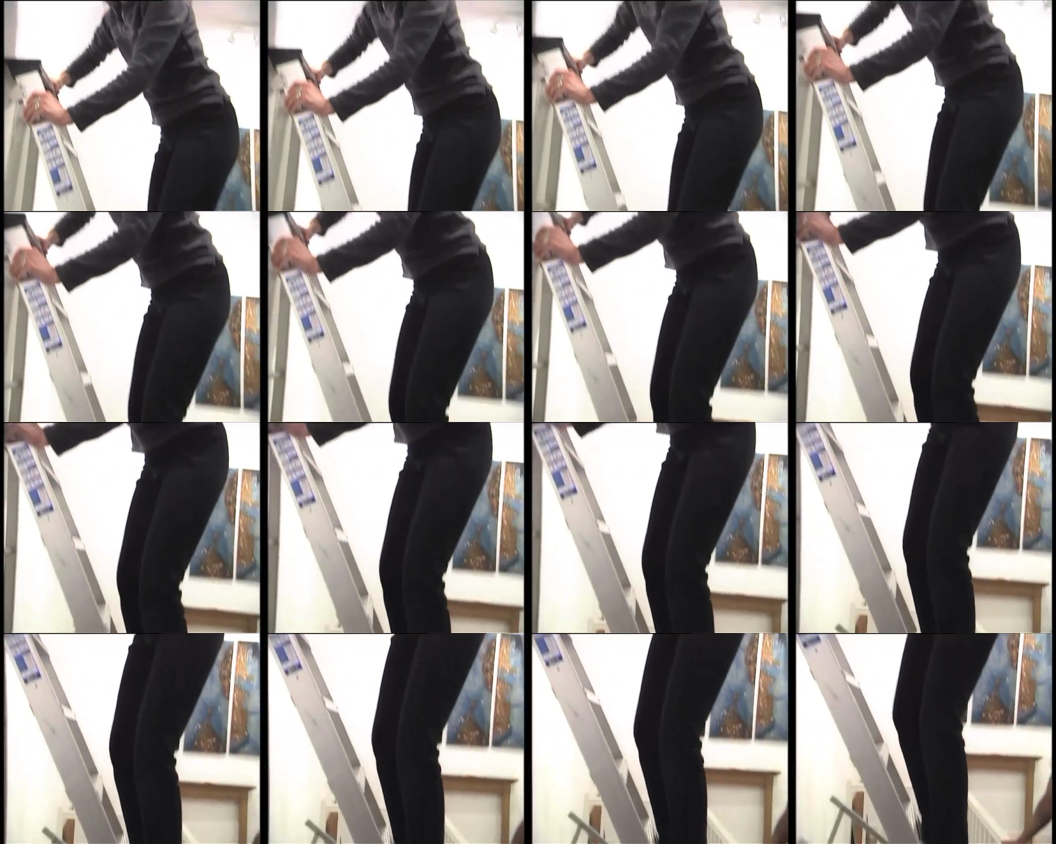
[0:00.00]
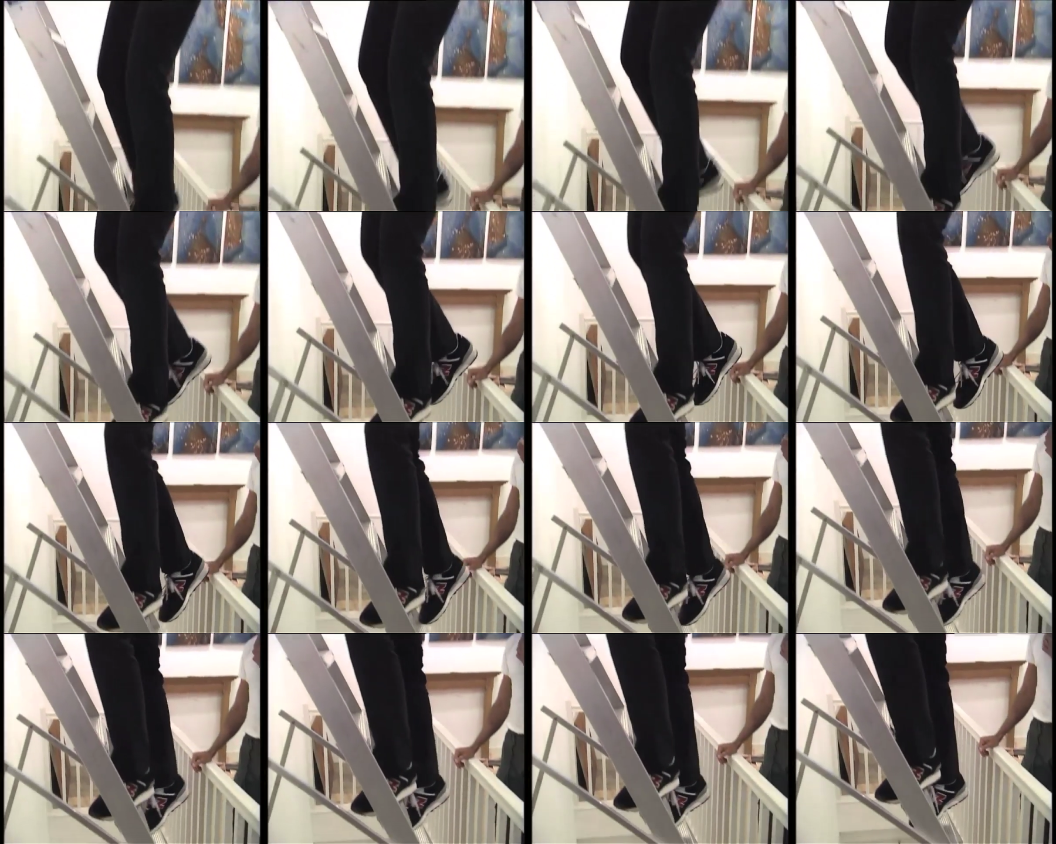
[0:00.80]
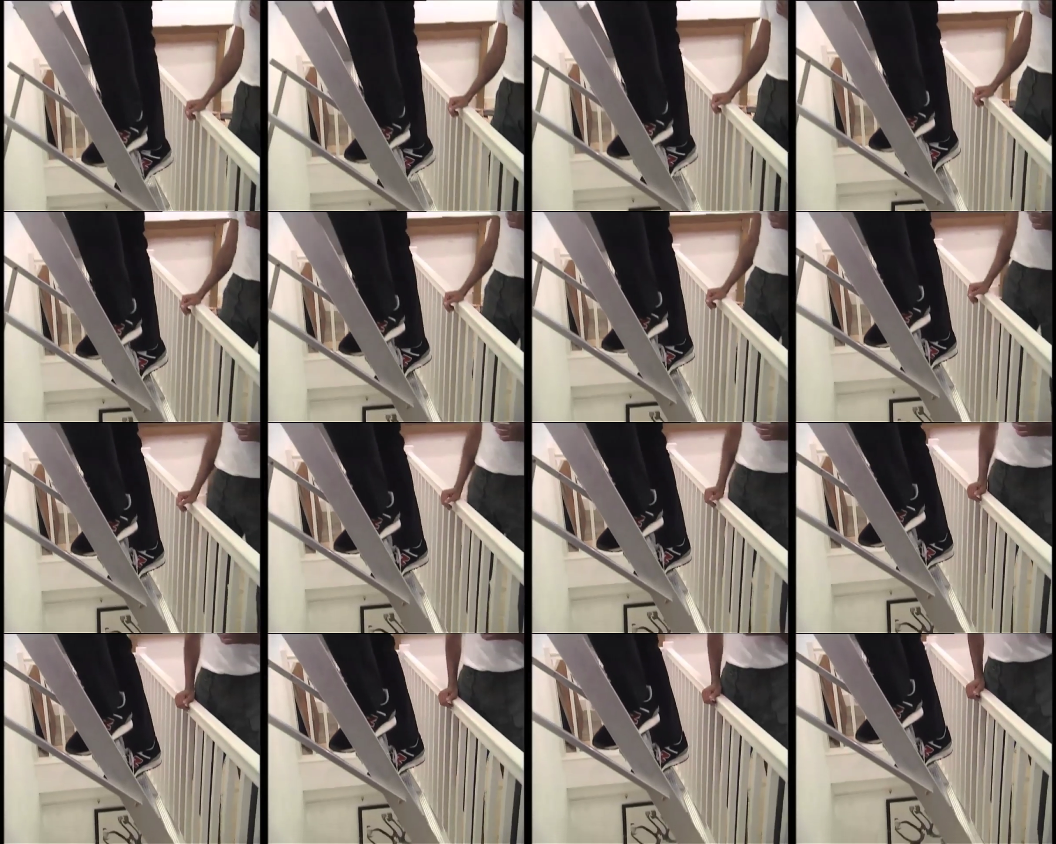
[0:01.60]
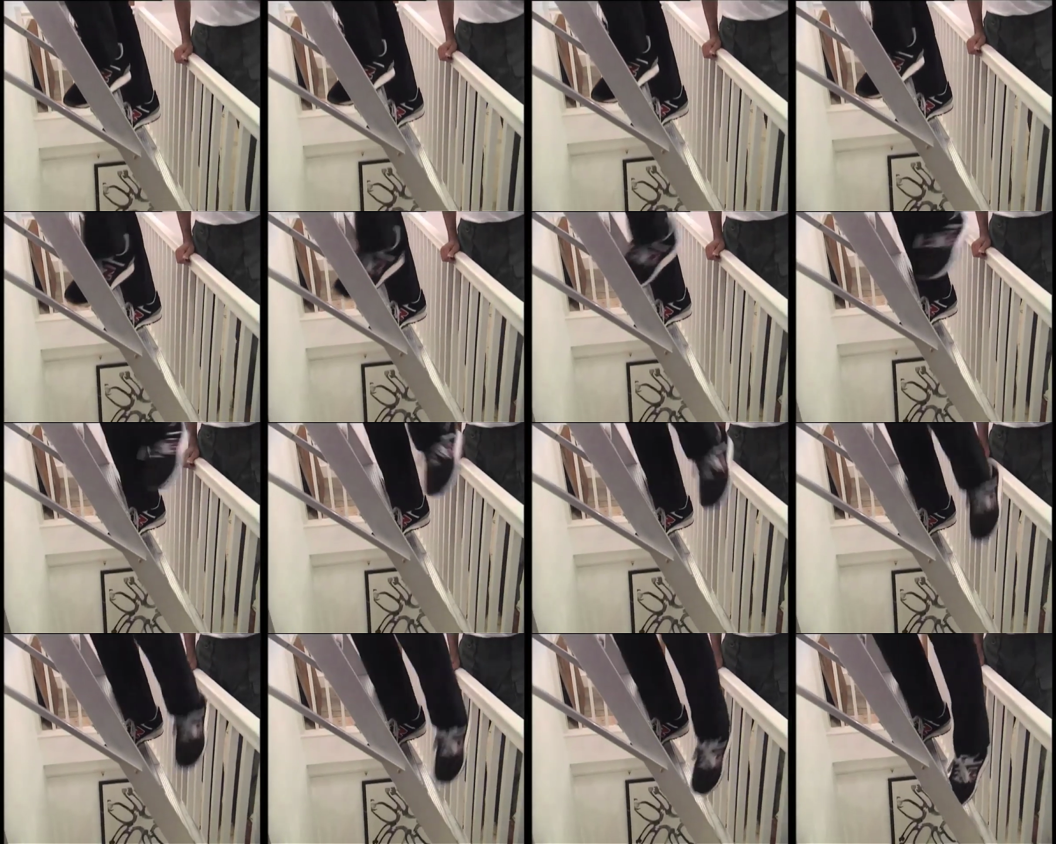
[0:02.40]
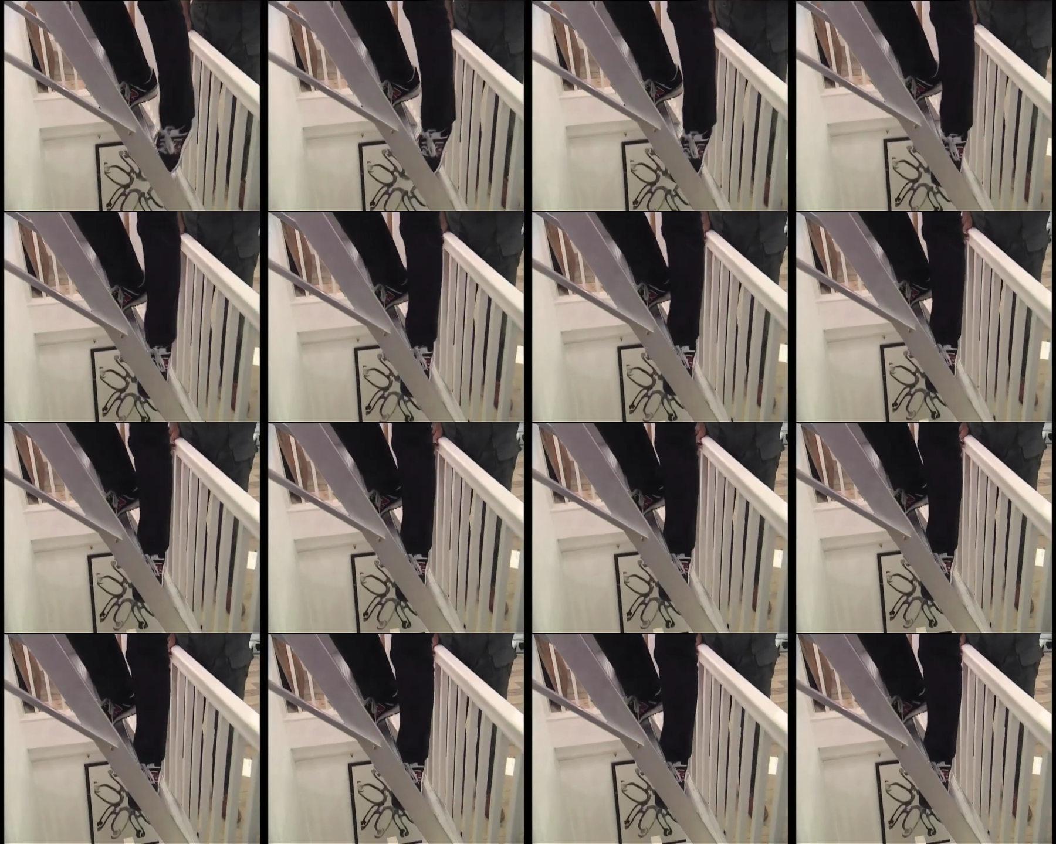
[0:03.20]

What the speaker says: (no speaker visible)